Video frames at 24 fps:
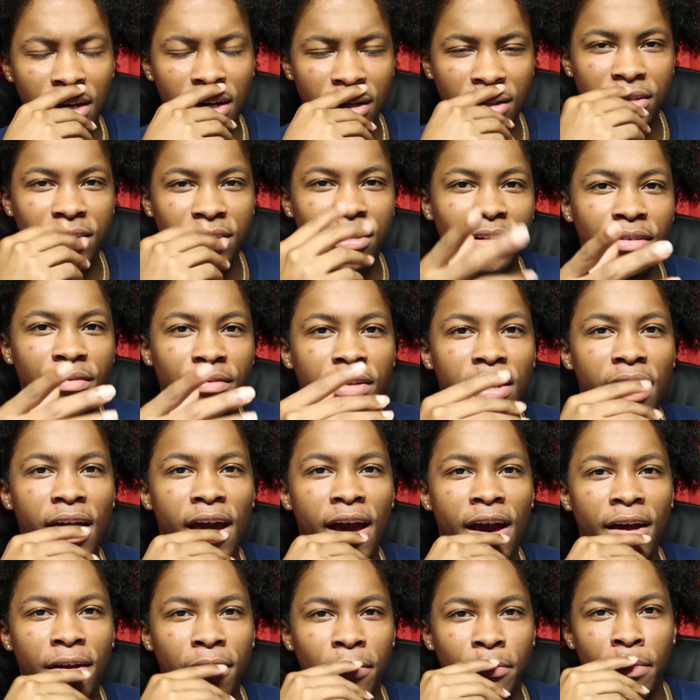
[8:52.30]
honestly, if they
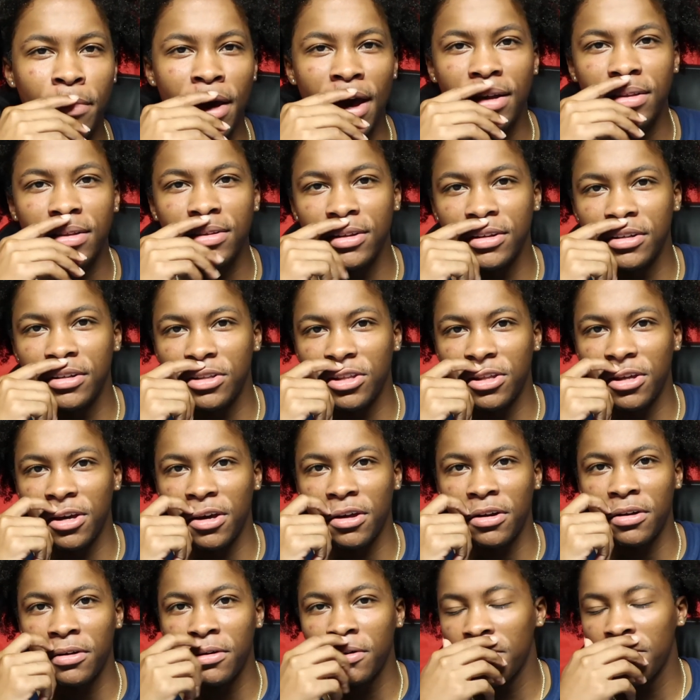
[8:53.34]
add her back to the
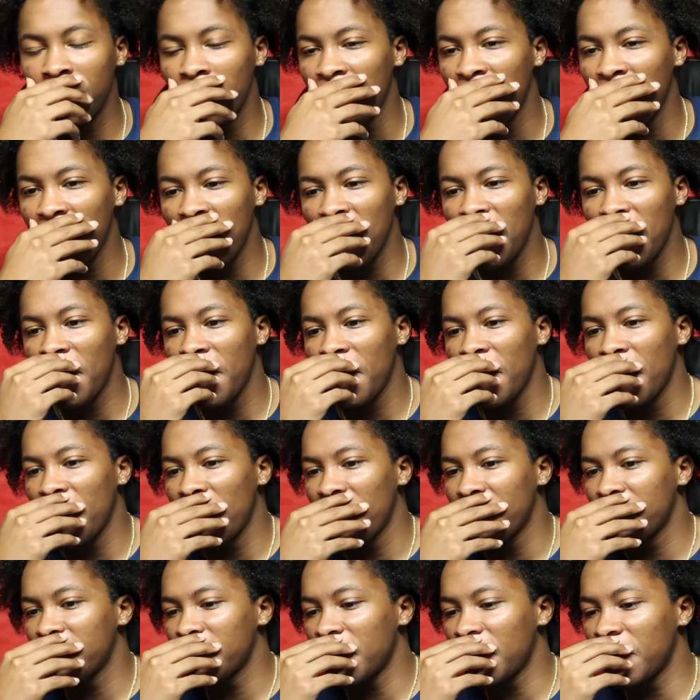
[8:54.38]
channel.
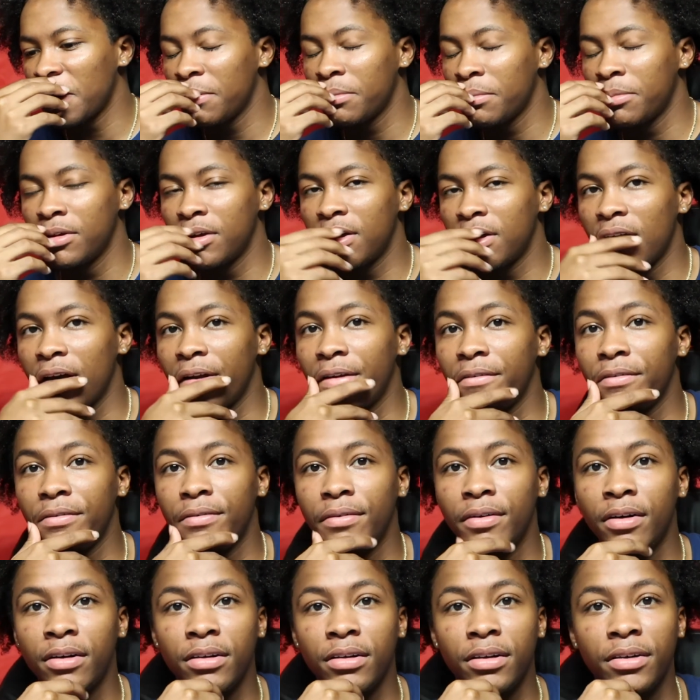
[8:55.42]
That'd be kind of
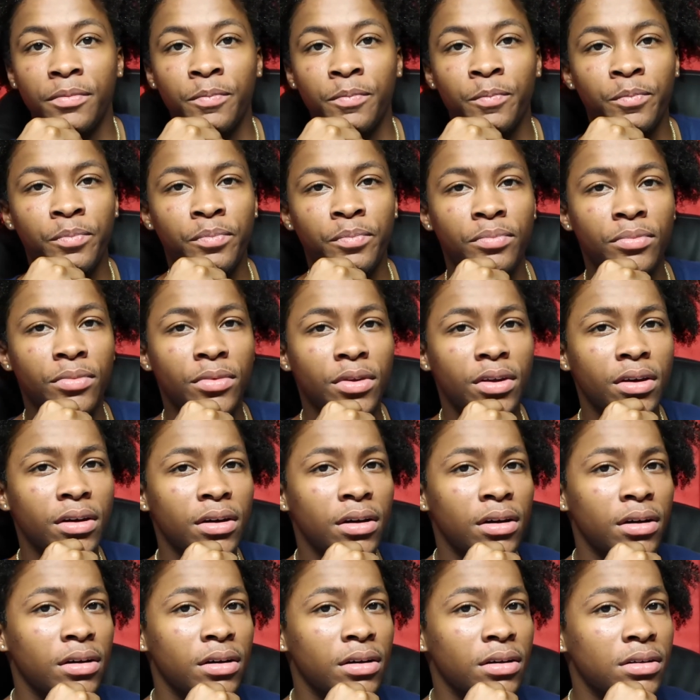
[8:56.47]
funny.
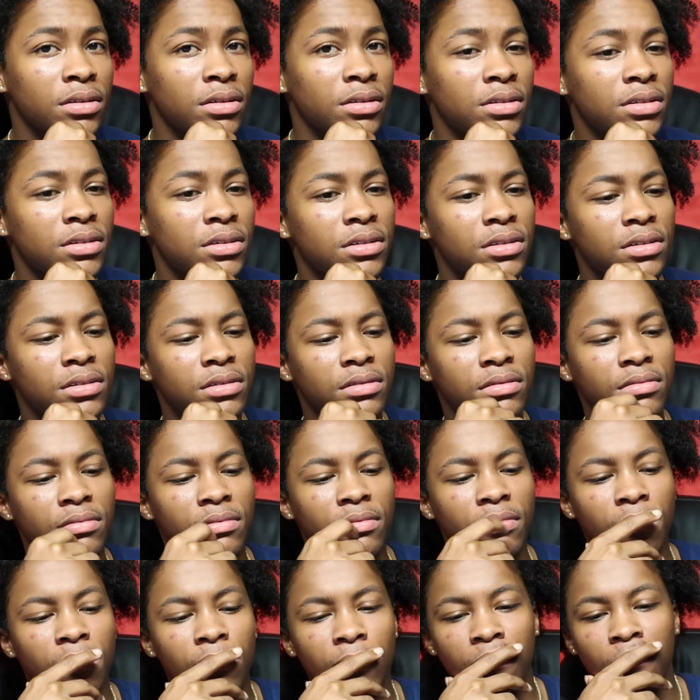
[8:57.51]
Because
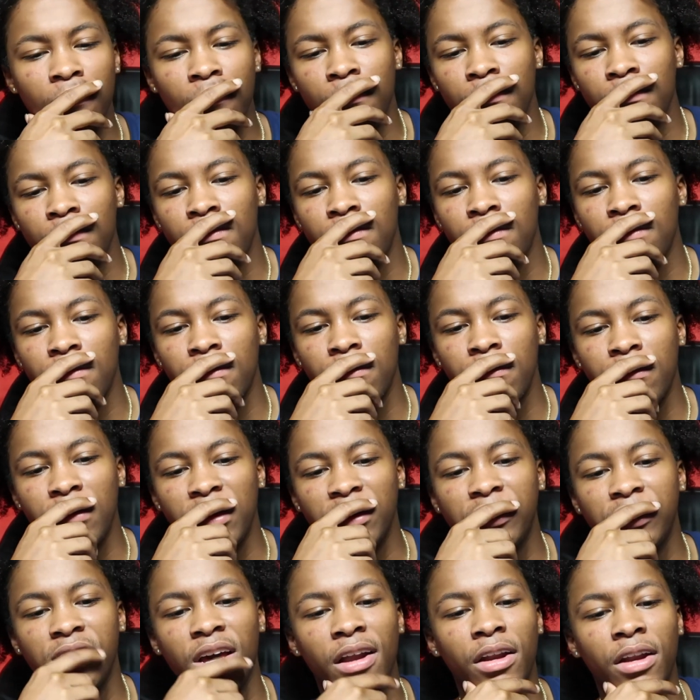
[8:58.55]

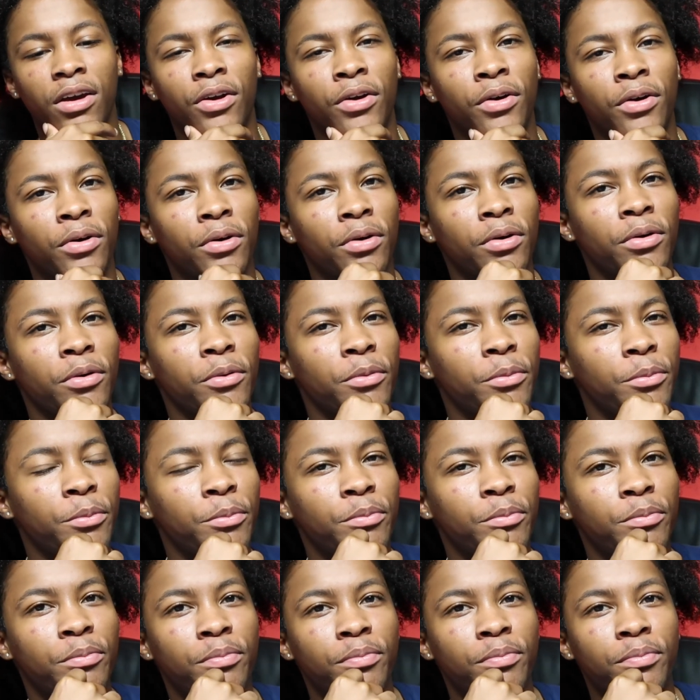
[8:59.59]
he's got a girl.
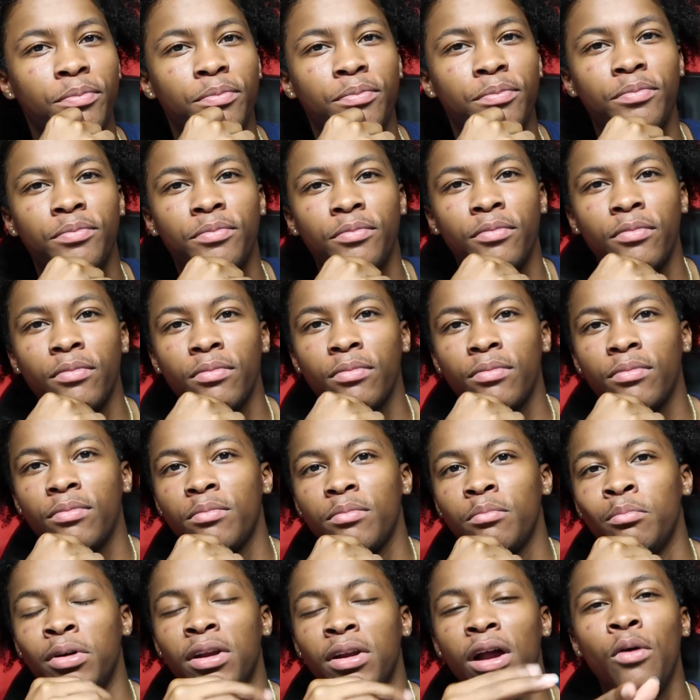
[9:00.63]

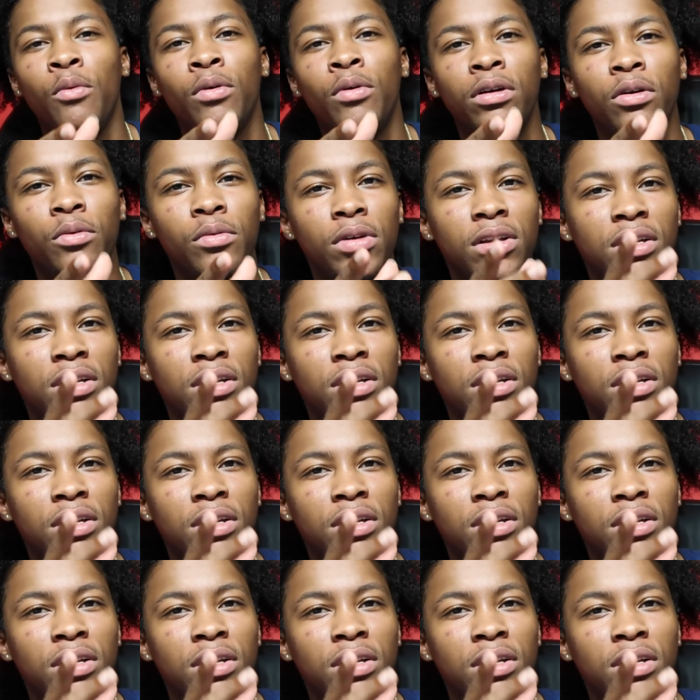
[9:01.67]
But I wonder